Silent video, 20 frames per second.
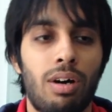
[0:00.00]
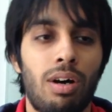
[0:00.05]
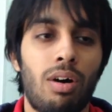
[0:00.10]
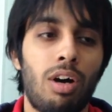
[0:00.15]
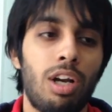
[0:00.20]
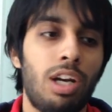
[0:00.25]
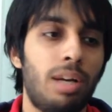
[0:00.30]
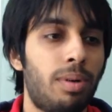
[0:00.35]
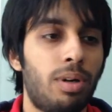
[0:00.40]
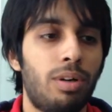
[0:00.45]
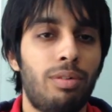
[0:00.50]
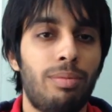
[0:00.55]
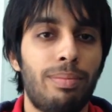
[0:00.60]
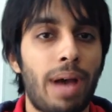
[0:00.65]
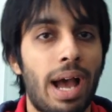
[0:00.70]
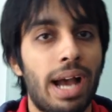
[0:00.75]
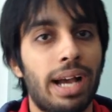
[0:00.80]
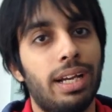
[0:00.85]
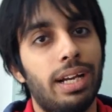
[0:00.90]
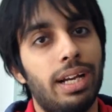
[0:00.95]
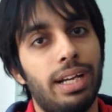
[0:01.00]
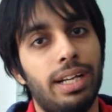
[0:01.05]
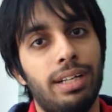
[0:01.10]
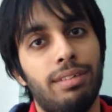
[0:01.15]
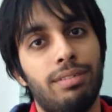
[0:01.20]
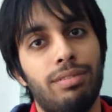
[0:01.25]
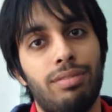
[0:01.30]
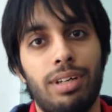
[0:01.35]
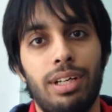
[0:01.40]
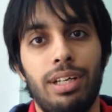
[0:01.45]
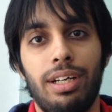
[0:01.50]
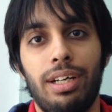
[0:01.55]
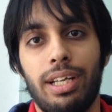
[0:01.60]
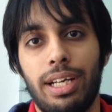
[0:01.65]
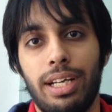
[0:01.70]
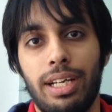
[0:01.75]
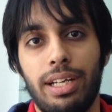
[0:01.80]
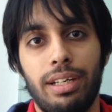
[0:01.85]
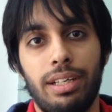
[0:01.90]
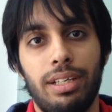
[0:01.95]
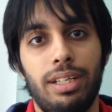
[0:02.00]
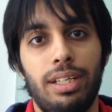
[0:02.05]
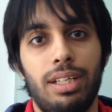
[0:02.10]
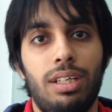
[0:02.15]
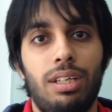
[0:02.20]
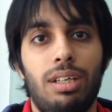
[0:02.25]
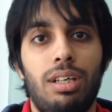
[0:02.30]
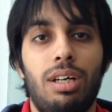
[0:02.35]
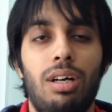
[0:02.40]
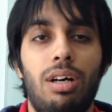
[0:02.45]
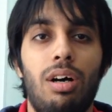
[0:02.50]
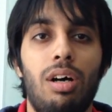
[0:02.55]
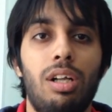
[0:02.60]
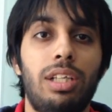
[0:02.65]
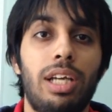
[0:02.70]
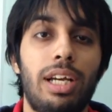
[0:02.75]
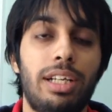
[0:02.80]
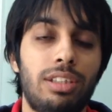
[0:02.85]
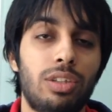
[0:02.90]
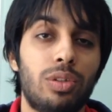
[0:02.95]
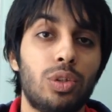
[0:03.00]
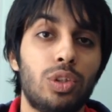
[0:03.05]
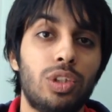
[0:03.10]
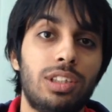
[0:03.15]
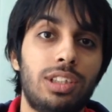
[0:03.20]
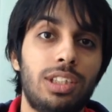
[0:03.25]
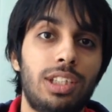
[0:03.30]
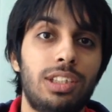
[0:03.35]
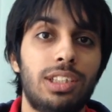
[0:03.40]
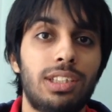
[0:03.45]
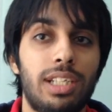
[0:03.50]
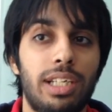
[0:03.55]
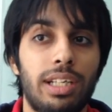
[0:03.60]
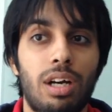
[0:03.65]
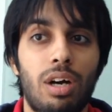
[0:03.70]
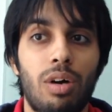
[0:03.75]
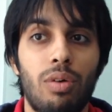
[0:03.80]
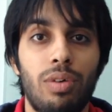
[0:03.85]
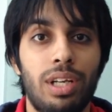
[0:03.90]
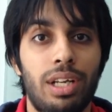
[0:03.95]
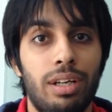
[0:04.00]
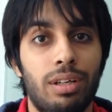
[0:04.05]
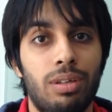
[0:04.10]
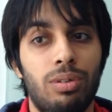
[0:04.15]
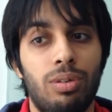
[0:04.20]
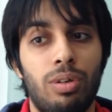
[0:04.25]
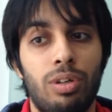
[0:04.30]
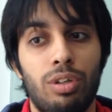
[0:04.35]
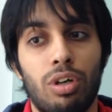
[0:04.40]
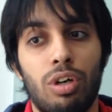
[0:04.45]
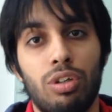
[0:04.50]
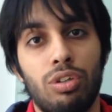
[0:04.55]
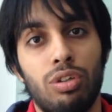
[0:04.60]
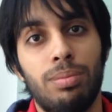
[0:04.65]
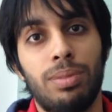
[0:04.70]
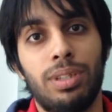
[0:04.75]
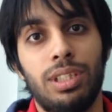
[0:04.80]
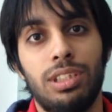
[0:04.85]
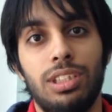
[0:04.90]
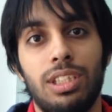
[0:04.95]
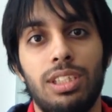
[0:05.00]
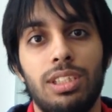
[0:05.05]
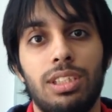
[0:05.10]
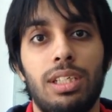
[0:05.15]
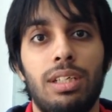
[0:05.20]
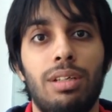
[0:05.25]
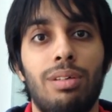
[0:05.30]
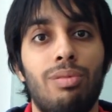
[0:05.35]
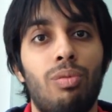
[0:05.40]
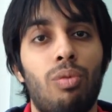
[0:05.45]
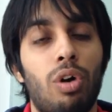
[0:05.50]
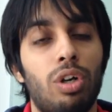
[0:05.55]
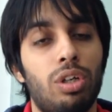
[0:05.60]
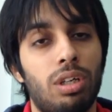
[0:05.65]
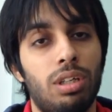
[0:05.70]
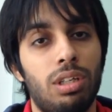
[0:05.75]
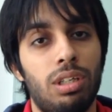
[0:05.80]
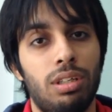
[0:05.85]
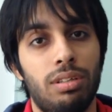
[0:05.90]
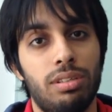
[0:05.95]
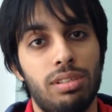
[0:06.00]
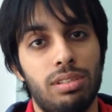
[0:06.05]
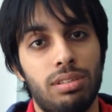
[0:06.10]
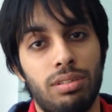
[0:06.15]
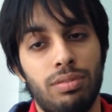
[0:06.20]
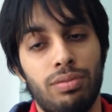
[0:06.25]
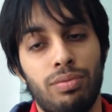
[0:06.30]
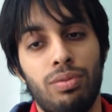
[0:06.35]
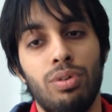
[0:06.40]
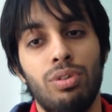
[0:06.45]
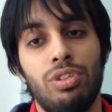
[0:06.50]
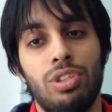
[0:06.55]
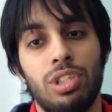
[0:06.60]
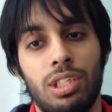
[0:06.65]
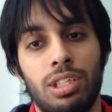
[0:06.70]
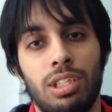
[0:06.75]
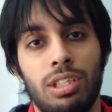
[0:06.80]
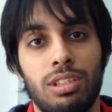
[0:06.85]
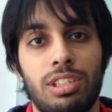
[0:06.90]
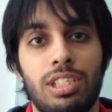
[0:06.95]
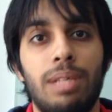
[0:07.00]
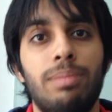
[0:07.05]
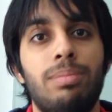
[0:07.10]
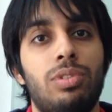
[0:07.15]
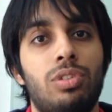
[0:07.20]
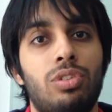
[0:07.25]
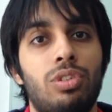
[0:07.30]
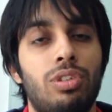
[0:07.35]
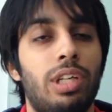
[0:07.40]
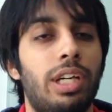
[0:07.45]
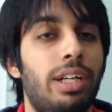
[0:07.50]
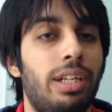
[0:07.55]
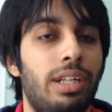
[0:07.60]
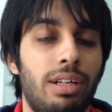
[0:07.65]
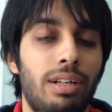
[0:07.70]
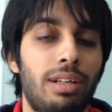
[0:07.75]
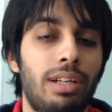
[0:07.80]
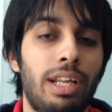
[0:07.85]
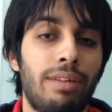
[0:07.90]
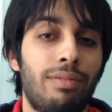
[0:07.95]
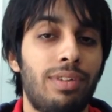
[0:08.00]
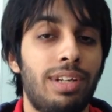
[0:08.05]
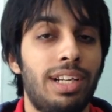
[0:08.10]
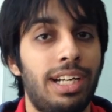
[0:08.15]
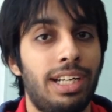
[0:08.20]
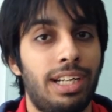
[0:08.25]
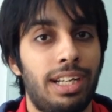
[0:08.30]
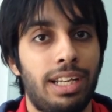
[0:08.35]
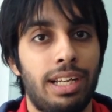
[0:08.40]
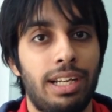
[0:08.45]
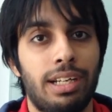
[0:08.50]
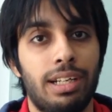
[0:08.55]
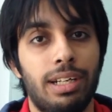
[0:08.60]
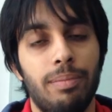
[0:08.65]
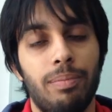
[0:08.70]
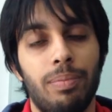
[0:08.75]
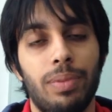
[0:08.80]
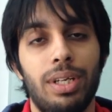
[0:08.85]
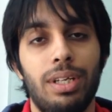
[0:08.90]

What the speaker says: all about back end, front end, all the execution stages, like how will I go talk to merchants and what all future steps should I will I take,